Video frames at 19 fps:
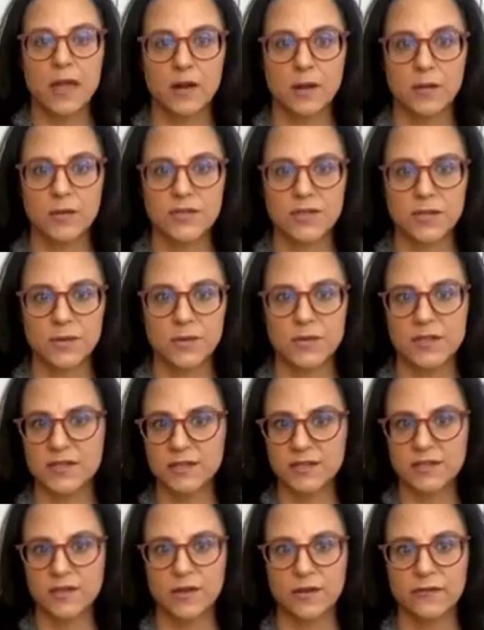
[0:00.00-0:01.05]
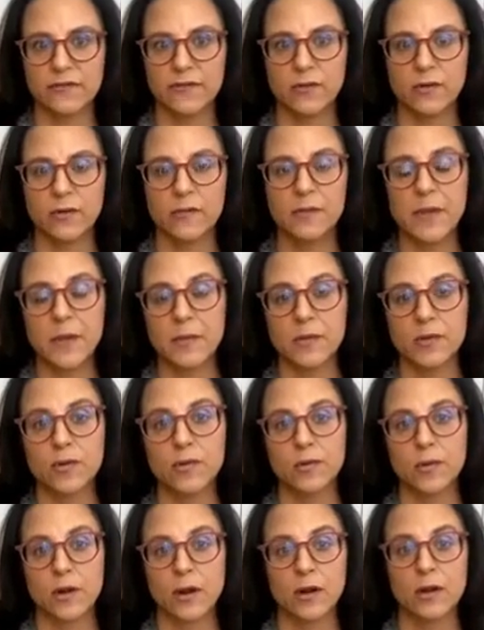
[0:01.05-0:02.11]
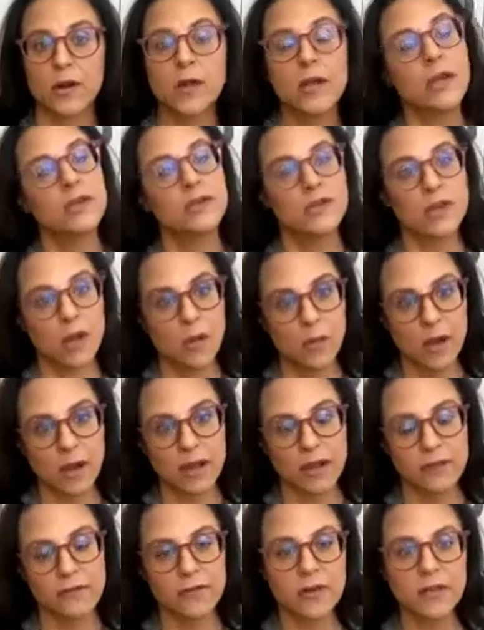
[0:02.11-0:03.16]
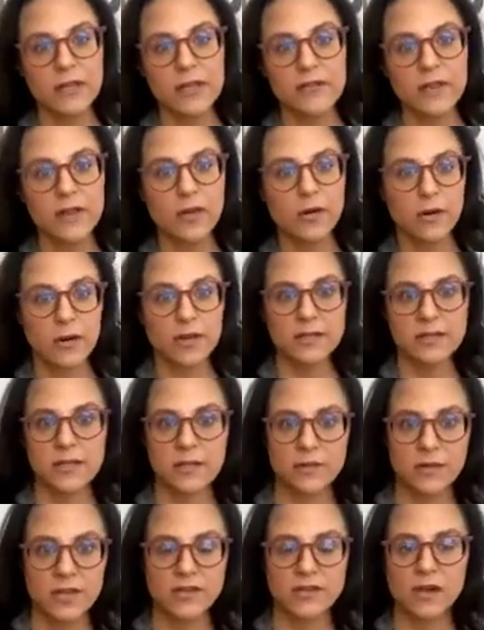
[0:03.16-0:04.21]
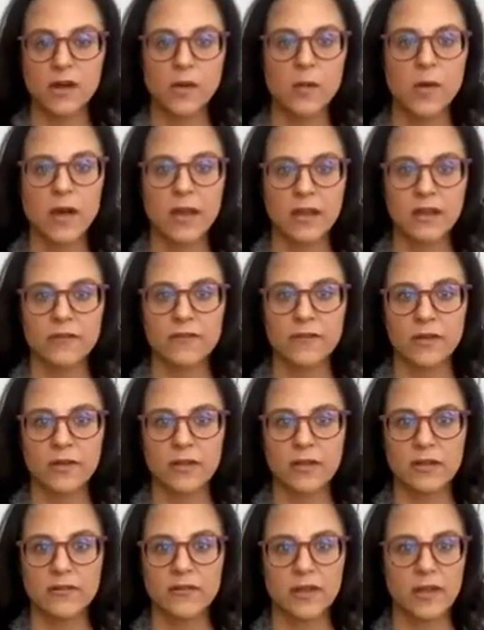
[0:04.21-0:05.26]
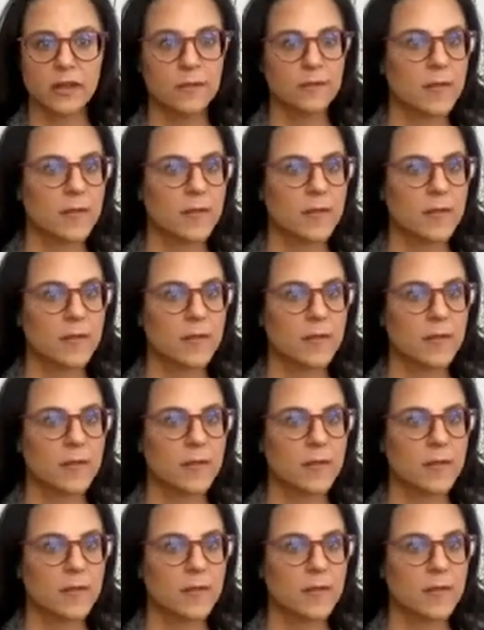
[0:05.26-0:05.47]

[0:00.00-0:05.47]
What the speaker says: also this is good for people who are dog walking for a living or considering dog walking for a living.